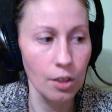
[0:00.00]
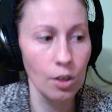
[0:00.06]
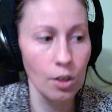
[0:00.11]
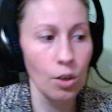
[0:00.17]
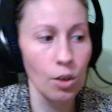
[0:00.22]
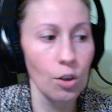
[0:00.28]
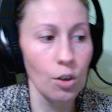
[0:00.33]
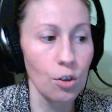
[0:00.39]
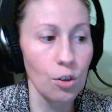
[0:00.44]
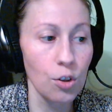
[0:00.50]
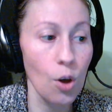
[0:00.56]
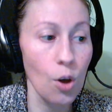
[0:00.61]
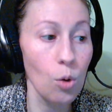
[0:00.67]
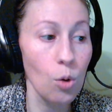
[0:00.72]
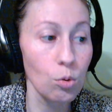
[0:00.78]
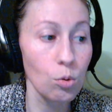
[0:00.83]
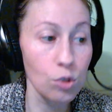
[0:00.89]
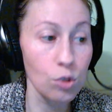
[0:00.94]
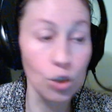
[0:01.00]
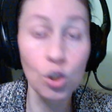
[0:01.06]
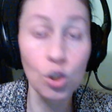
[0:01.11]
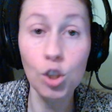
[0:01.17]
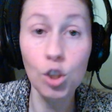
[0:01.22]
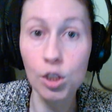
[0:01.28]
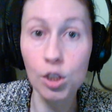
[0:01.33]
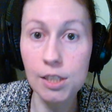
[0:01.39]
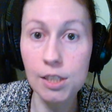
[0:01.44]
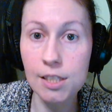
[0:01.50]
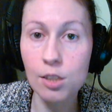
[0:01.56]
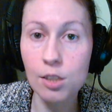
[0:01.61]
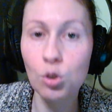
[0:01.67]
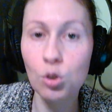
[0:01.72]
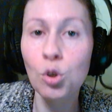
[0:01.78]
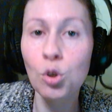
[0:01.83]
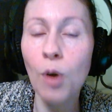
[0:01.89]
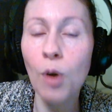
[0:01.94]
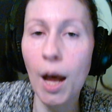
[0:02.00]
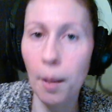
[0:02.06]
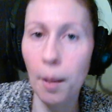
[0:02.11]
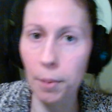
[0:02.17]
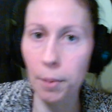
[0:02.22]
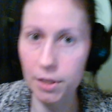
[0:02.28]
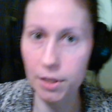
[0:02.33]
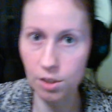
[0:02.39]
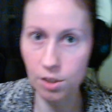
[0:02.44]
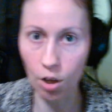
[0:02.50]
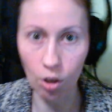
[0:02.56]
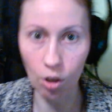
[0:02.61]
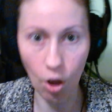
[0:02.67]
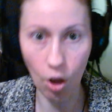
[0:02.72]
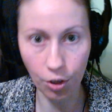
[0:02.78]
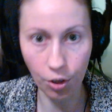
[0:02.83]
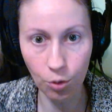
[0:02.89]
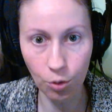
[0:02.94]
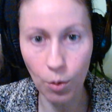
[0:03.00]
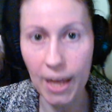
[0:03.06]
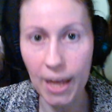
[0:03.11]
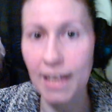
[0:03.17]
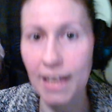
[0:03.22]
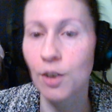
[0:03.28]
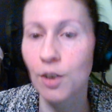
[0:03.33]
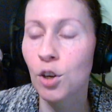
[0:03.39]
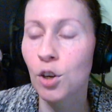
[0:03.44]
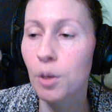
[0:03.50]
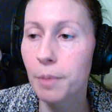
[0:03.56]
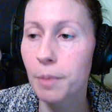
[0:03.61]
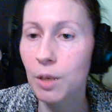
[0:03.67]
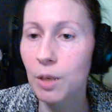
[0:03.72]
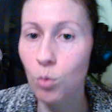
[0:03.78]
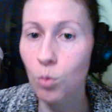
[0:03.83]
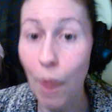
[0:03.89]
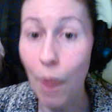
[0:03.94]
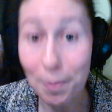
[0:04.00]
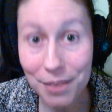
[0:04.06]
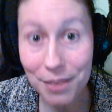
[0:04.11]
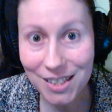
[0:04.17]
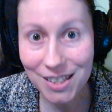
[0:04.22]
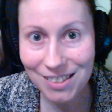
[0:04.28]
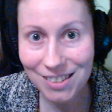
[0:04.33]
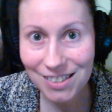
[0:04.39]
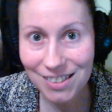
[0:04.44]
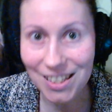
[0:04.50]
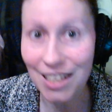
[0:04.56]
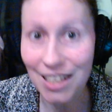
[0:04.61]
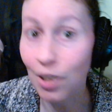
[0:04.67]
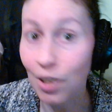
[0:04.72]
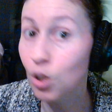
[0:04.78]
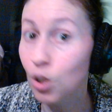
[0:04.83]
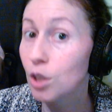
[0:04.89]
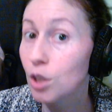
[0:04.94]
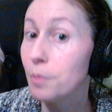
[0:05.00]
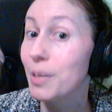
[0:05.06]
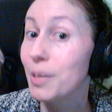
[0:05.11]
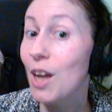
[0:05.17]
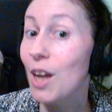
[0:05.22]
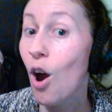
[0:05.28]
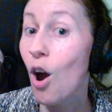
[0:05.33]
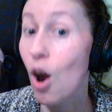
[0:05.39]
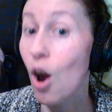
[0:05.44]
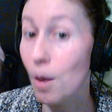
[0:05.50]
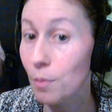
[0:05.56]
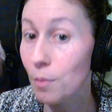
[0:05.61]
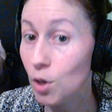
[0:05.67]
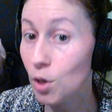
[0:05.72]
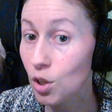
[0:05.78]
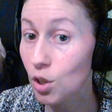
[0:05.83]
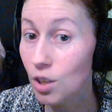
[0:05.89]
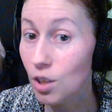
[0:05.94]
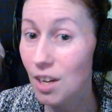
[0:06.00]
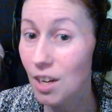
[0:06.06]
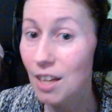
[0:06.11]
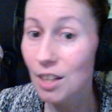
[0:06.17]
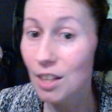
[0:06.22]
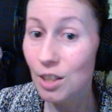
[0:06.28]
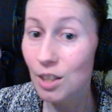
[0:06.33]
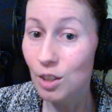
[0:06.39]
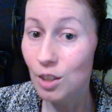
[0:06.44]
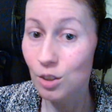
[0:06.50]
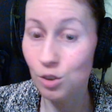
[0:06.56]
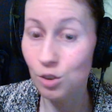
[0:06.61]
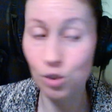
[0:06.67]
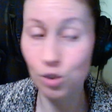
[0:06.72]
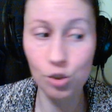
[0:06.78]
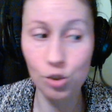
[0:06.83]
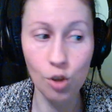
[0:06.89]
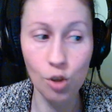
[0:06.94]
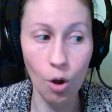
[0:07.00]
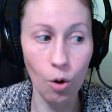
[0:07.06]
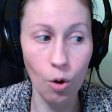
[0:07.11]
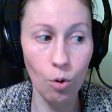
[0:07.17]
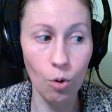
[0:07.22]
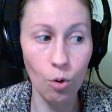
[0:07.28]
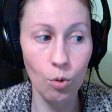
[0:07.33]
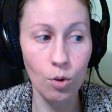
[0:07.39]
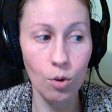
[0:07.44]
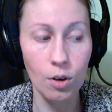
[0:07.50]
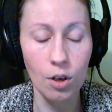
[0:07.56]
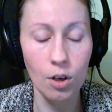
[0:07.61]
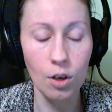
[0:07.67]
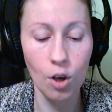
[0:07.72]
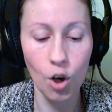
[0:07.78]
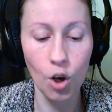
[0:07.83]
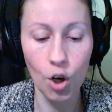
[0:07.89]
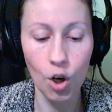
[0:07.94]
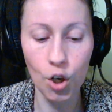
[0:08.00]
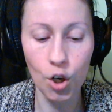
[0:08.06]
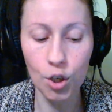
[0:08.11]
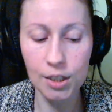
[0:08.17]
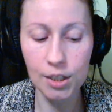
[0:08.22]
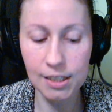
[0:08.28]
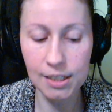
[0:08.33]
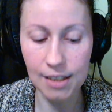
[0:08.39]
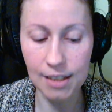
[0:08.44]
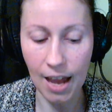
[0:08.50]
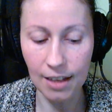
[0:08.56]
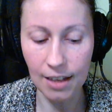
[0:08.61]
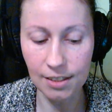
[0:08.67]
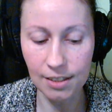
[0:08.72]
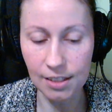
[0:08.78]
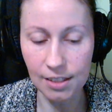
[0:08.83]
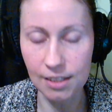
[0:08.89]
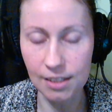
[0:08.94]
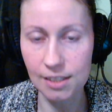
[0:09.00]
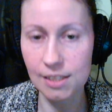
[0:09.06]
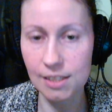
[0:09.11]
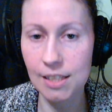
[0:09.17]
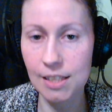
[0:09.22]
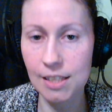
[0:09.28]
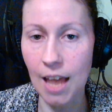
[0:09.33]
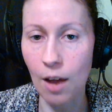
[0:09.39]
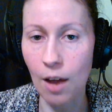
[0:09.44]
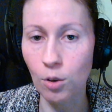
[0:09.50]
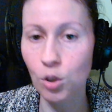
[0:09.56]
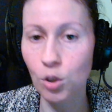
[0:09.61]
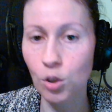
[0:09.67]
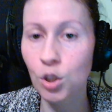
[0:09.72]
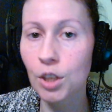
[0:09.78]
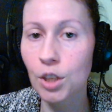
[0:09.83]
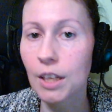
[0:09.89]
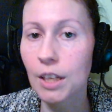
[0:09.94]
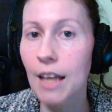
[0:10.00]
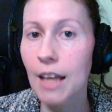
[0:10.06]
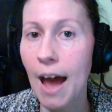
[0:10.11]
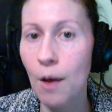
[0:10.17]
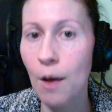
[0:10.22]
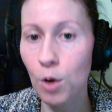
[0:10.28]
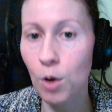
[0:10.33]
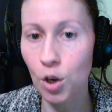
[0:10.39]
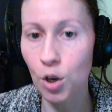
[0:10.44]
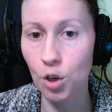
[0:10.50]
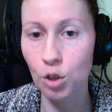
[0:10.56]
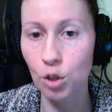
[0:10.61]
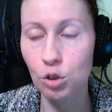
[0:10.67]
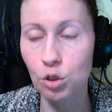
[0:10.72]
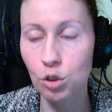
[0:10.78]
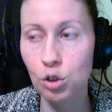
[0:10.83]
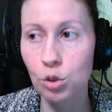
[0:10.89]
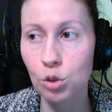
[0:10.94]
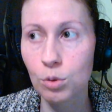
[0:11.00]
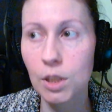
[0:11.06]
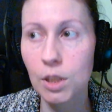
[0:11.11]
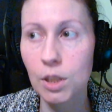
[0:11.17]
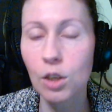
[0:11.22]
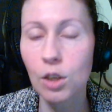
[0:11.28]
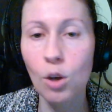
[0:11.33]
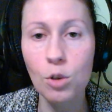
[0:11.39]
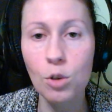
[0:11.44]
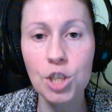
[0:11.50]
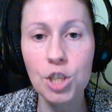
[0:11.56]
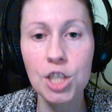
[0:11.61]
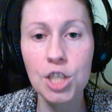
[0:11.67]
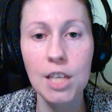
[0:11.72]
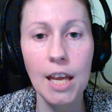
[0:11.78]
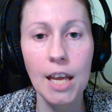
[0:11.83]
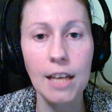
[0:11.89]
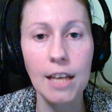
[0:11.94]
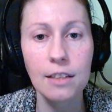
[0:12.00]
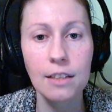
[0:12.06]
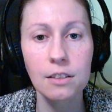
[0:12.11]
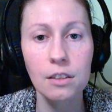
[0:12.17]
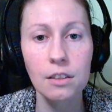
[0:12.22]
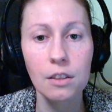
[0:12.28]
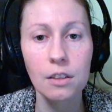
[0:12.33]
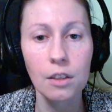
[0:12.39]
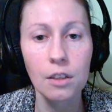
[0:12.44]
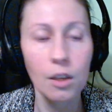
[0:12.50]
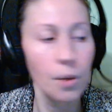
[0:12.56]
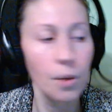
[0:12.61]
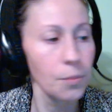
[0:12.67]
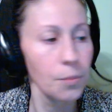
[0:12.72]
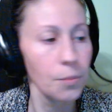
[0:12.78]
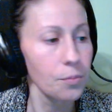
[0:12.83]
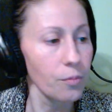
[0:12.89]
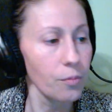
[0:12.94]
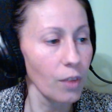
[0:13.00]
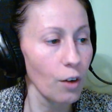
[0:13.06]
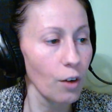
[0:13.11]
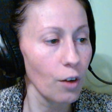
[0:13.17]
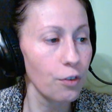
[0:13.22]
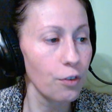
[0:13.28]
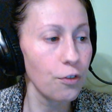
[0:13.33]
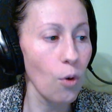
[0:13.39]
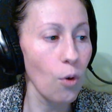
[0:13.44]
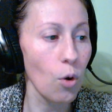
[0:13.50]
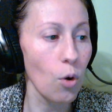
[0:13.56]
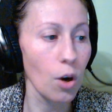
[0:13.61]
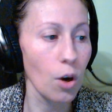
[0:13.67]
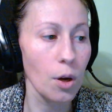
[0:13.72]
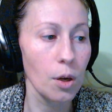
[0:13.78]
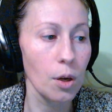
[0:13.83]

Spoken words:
those goods to help us along the way. It could be weapons, it could be armor. So her status as a scout could allow her to negotiate for